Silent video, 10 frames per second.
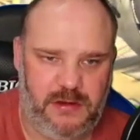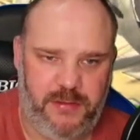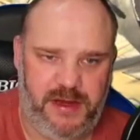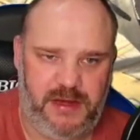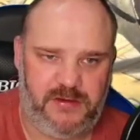
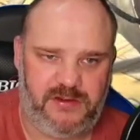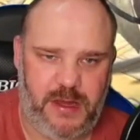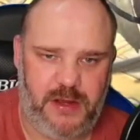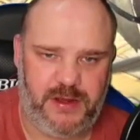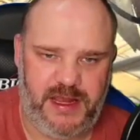I mean,
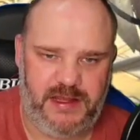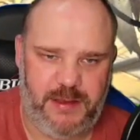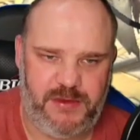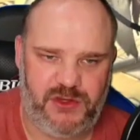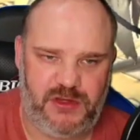some okay
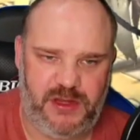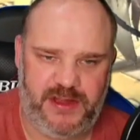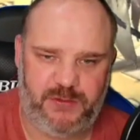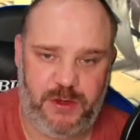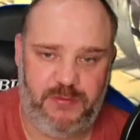damage, and
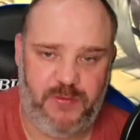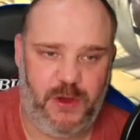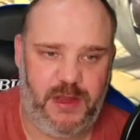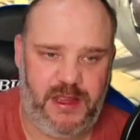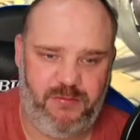that's with him
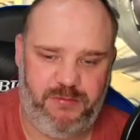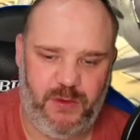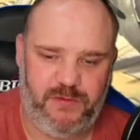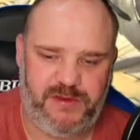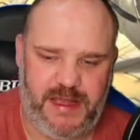not even
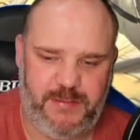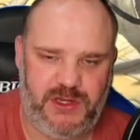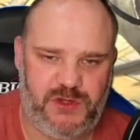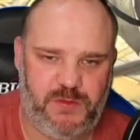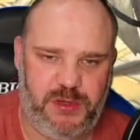built for
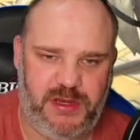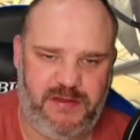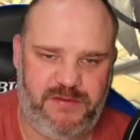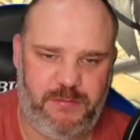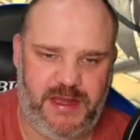damage, but
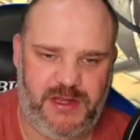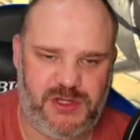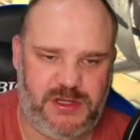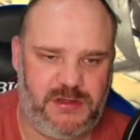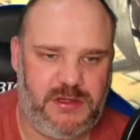nothing
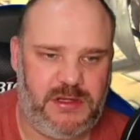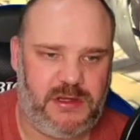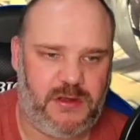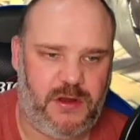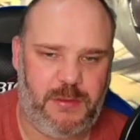major.
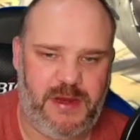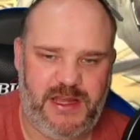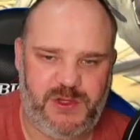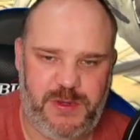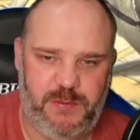Got a couple of
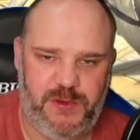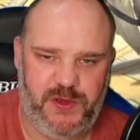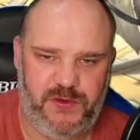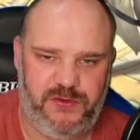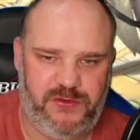HP
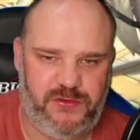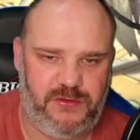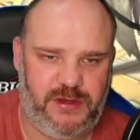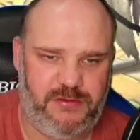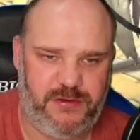burns,
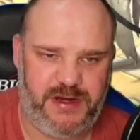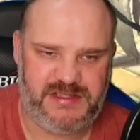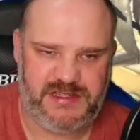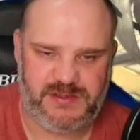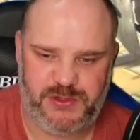no
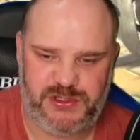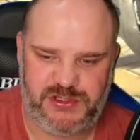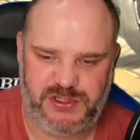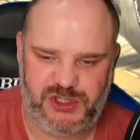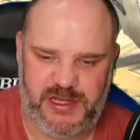freezes, which
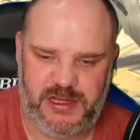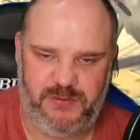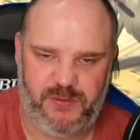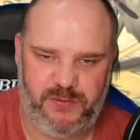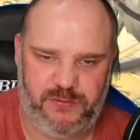is a
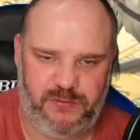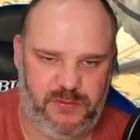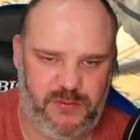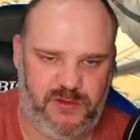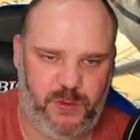shame.
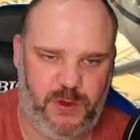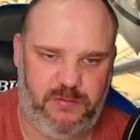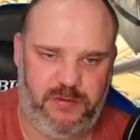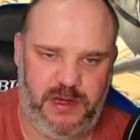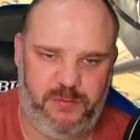That's what
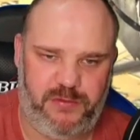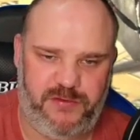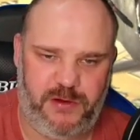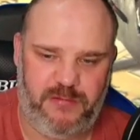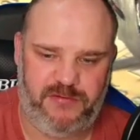I really
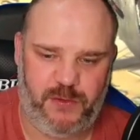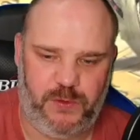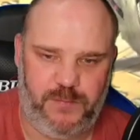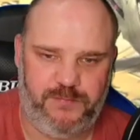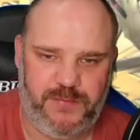prefer him for.